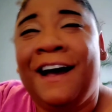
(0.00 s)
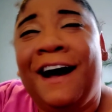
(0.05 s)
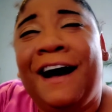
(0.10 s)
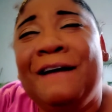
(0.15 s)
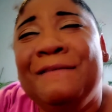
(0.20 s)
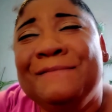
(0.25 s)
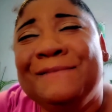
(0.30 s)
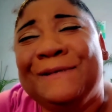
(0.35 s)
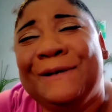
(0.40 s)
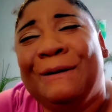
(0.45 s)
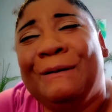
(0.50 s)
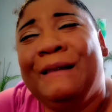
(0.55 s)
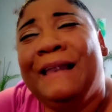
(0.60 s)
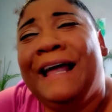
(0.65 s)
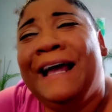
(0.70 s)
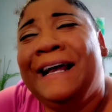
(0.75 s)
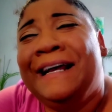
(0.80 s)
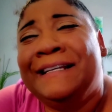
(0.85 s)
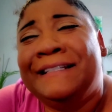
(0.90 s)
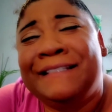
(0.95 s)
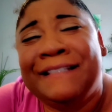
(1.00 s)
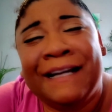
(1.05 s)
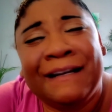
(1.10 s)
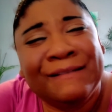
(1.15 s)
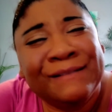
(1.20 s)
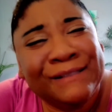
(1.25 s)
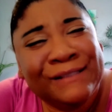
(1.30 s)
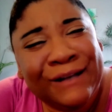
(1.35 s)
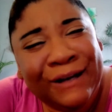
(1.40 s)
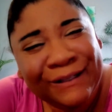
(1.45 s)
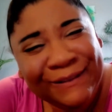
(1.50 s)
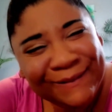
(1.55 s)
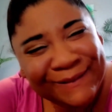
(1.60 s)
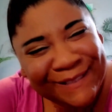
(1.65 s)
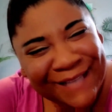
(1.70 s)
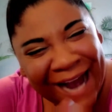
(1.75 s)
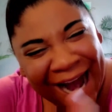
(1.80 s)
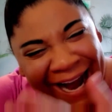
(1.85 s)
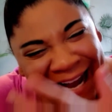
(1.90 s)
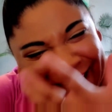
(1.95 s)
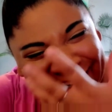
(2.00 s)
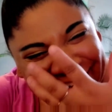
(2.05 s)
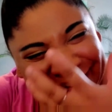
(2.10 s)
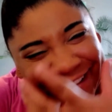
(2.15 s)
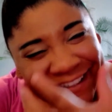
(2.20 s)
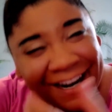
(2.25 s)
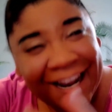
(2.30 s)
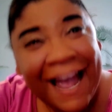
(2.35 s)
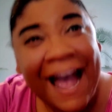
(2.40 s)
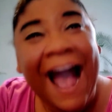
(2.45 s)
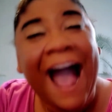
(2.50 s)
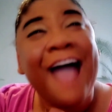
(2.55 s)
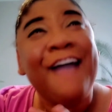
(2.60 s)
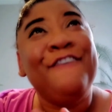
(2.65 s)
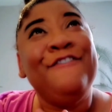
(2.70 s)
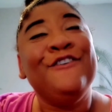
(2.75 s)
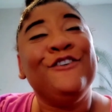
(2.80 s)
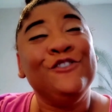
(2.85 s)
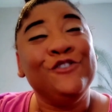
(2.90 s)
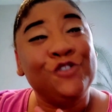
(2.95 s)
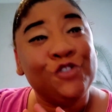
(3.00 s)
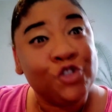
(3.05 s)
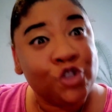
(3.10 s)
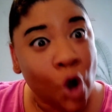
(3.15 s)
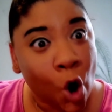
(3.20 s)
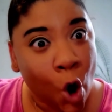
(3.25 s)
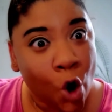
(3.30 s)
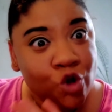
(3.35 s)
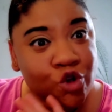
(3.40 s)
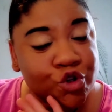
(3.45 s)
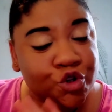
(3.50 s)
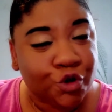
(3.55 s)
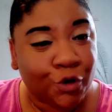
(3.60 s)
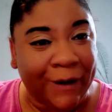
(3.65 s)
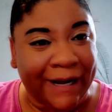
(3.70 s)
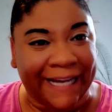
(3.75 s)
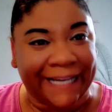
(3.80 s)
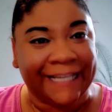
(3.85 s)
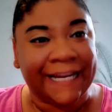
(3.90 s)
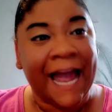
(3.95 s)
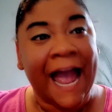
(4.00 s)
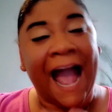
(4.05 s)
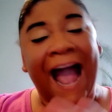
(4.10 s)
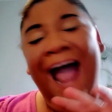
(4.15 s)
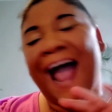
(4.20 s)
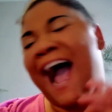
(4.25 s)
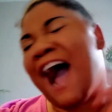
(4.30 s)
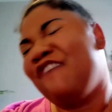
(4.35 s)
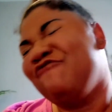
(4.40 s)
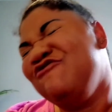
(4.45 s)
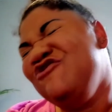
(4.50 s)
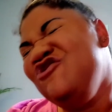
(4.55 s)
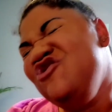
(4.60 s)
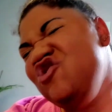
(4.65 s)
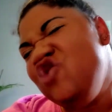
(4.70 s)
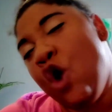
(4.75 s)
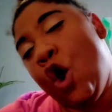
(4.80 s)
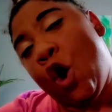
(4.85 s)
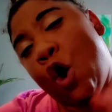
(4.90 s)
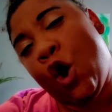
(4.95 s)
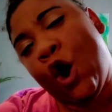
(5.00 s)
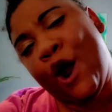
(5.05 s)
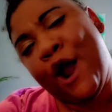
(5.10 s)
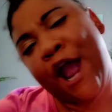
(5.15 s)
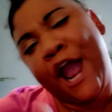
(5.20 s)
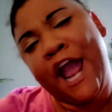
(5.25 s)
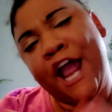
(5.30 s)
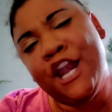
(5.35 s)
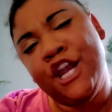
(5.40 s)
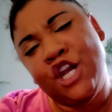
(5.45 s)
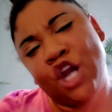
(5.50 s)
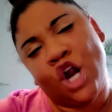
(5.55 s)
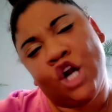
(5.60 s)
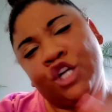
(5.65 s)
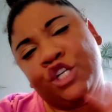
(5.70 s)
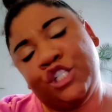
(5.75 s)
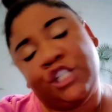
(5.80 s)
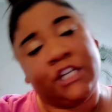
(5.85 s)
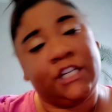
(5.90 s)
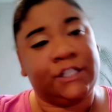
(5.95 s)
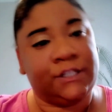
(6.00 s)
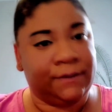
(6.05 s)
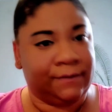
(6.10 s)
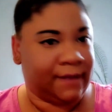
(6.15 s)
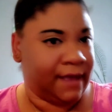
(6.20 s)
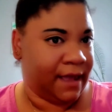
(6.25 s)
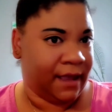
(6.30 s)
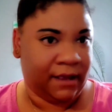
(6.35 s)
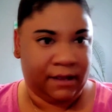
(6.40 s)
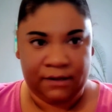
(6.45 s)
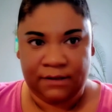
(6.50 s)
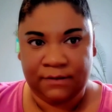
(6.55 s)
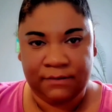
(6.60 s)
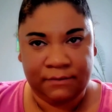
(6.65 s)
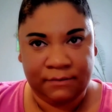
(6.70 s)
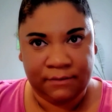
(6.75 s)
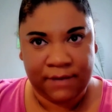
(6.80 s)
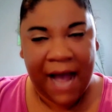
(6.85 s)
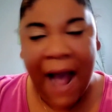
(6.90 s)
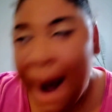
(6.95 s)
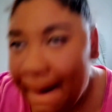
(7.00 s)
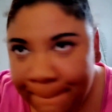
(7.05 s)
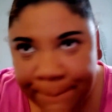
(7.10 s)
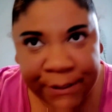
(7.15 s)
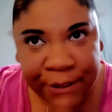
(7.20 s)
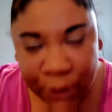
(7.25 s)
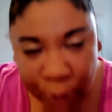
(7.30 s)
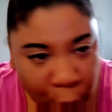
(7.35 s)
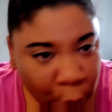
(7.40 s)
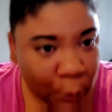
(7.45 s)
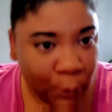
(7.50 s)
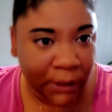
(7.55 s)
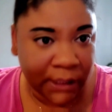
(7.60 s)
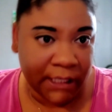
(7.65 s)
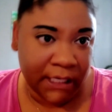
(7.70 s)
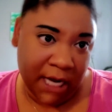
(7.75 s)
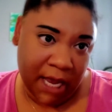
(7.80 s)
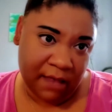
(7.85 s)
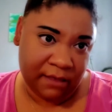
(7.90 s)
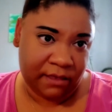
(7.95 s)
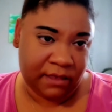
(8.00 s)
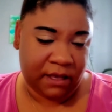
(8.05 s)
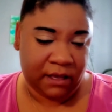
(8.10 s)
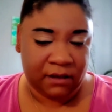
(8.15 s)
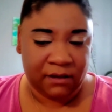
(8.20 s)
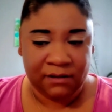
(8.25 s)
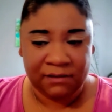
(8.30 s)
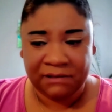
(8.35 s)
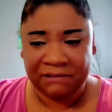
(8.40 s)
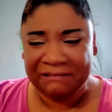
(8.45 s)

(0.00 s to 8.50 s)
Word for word: I'm so lazy, I'm so tired. I feel so drained. I have no energy today. Absolutely nothing.